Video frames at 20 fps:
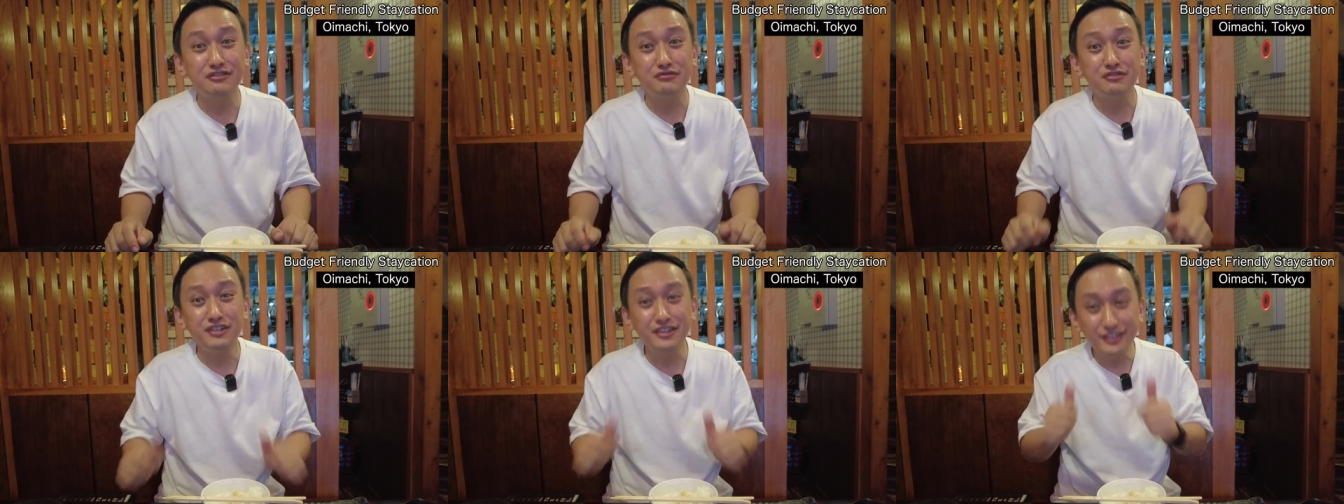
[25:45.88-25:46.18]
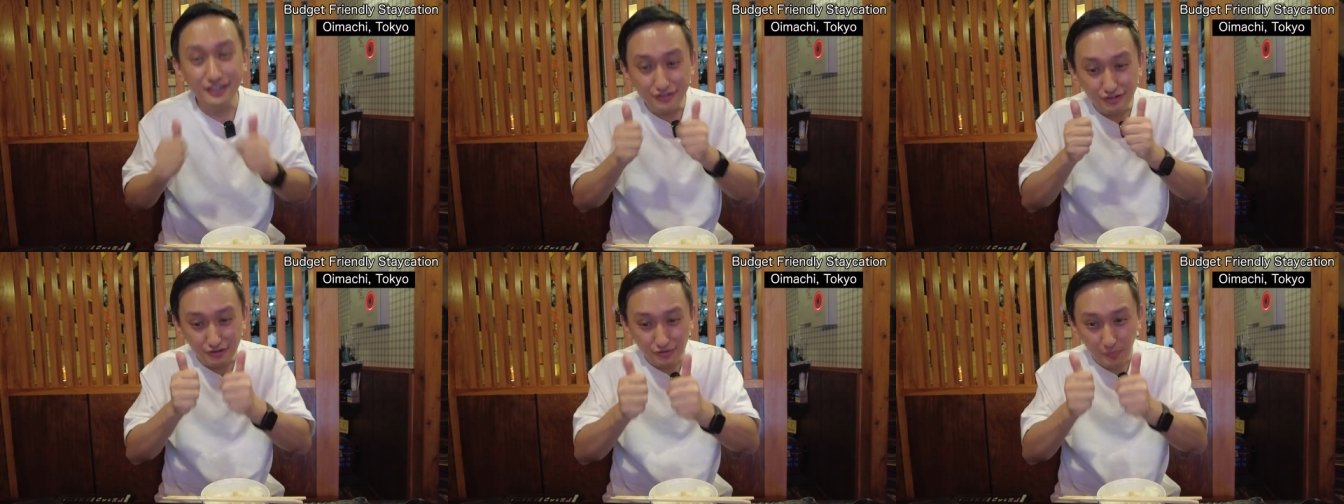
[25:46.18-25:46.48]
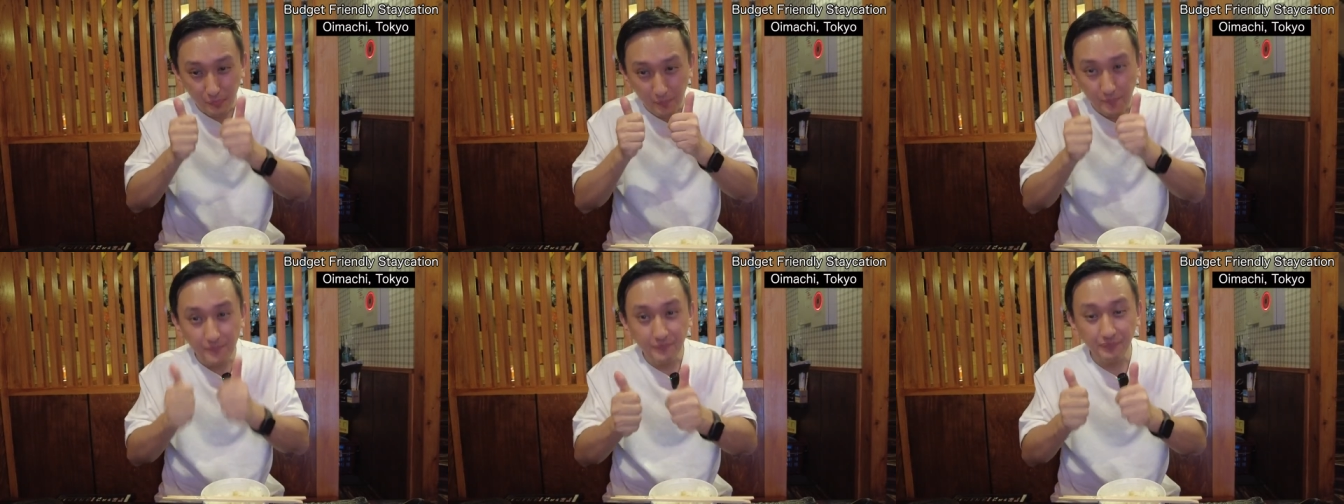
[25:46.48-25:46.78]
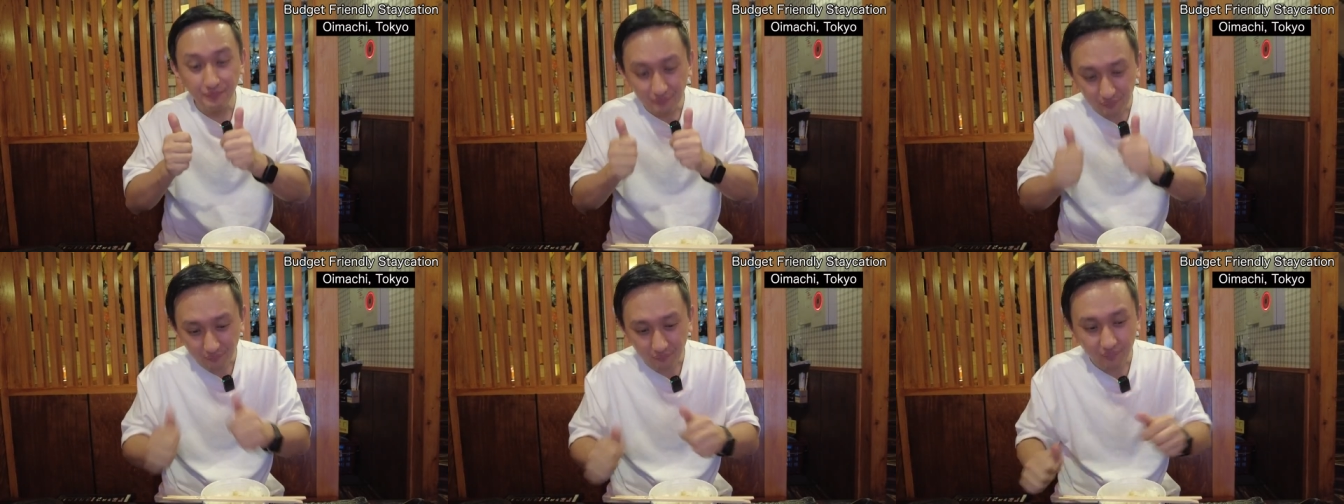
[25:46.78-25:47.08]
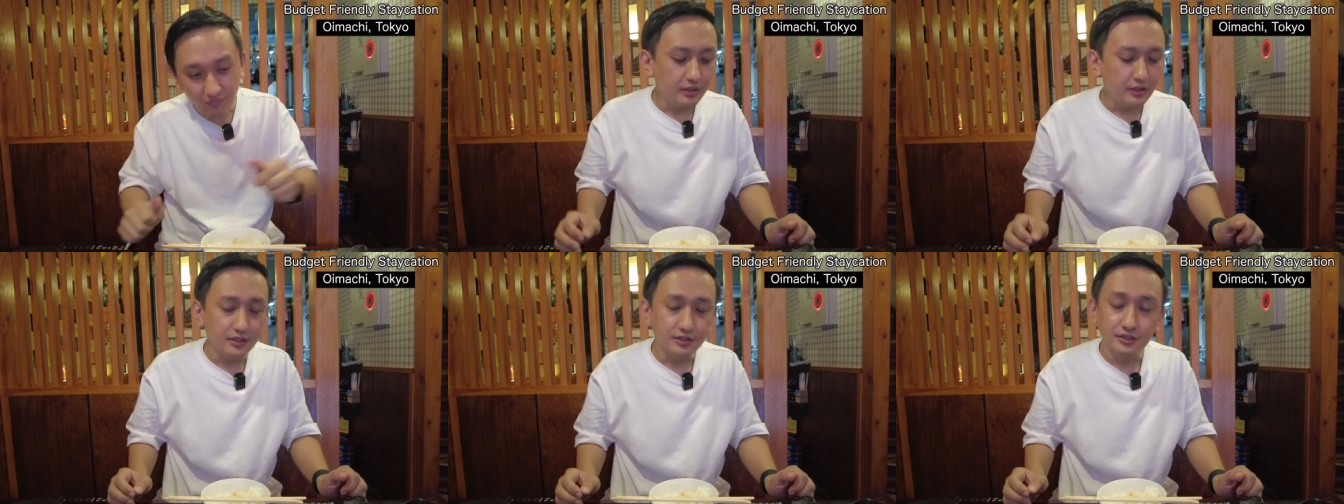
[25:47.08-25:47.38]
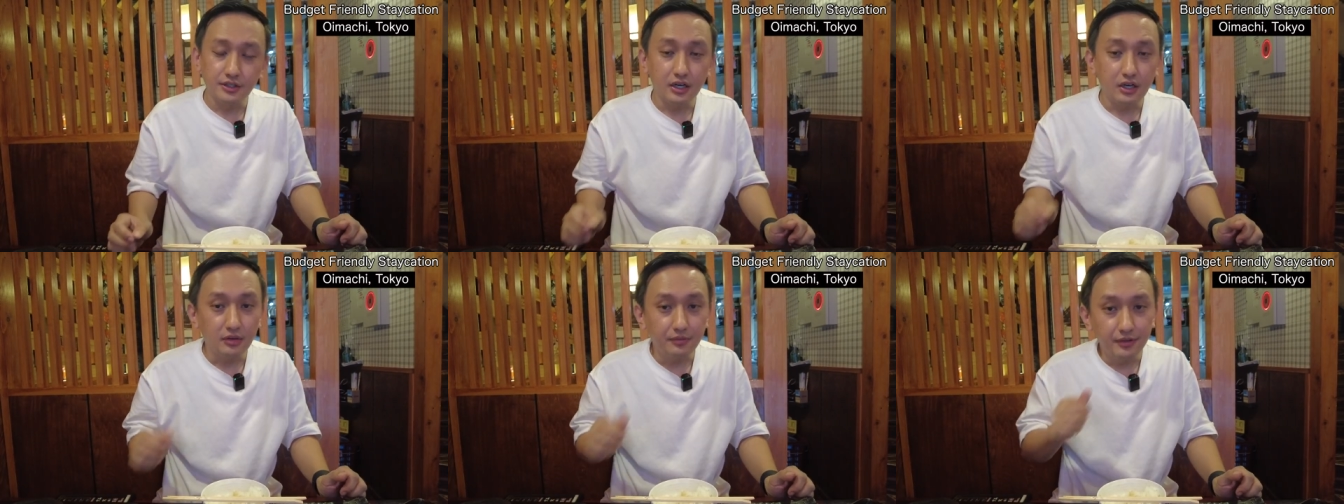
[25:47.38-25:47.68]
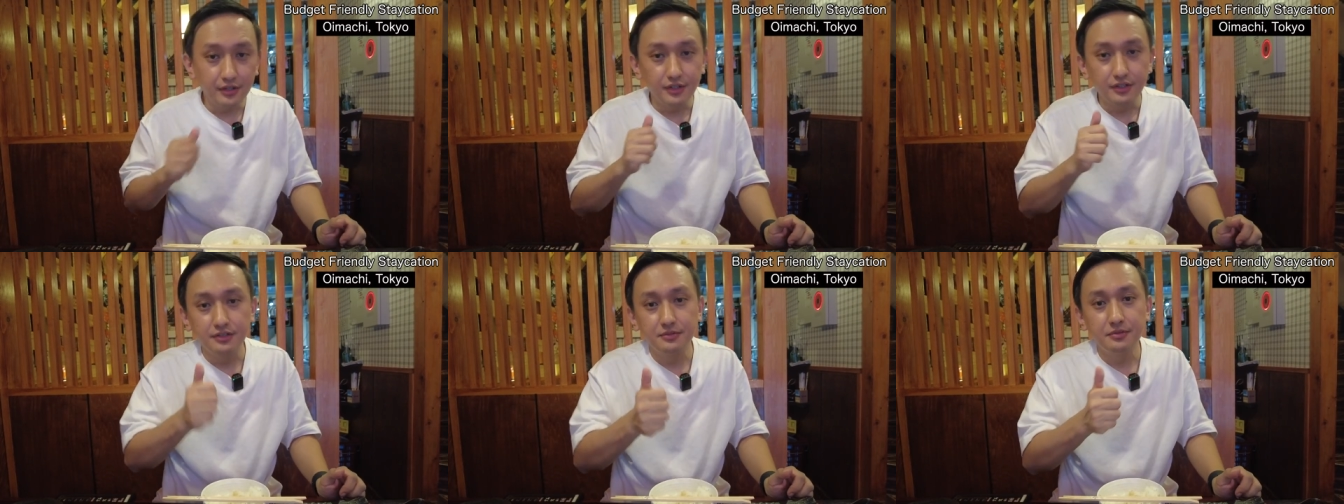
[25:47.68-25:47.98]
It's really good. This
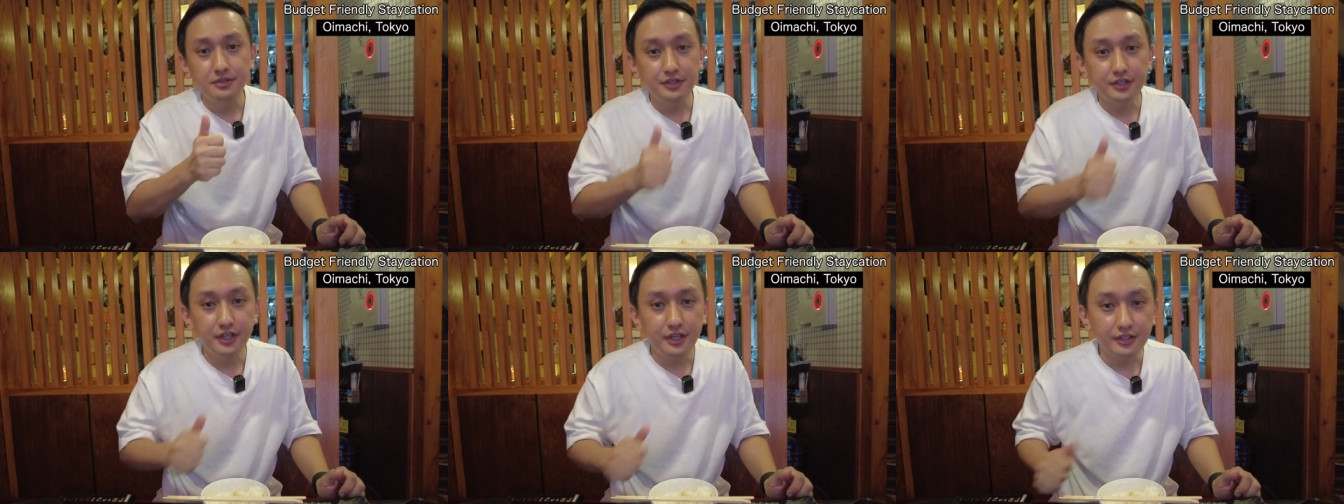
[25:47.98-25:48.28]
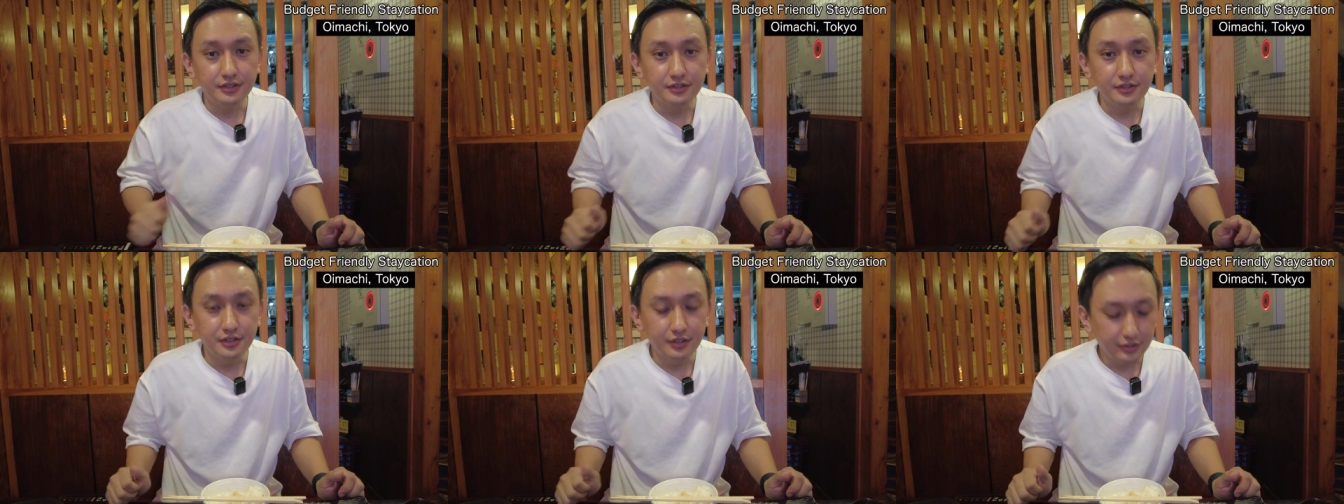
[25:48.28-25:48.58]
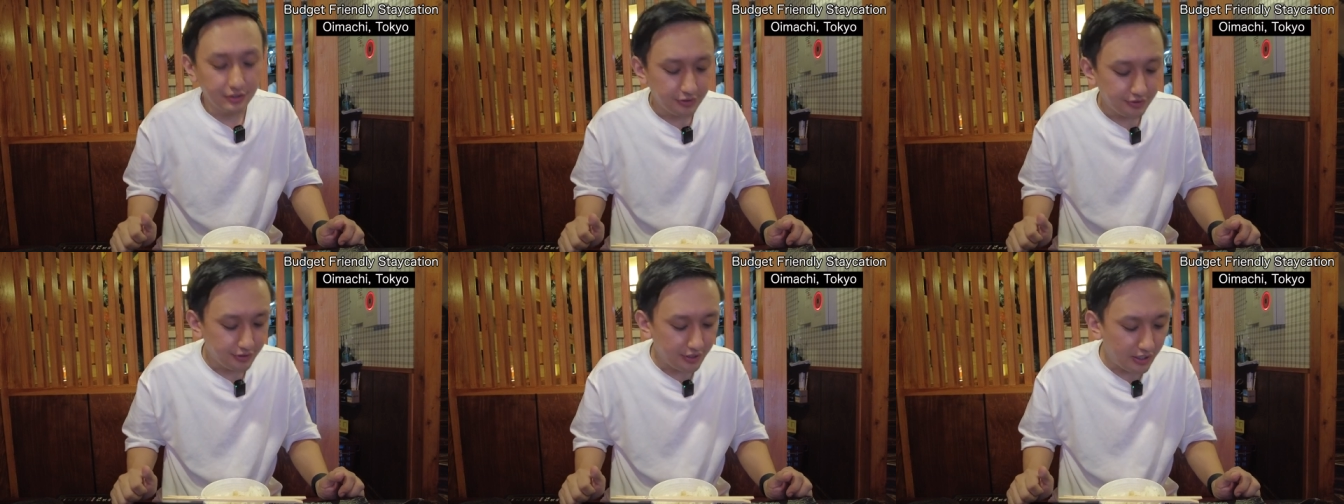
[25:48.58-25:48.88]
kalbi is very nice.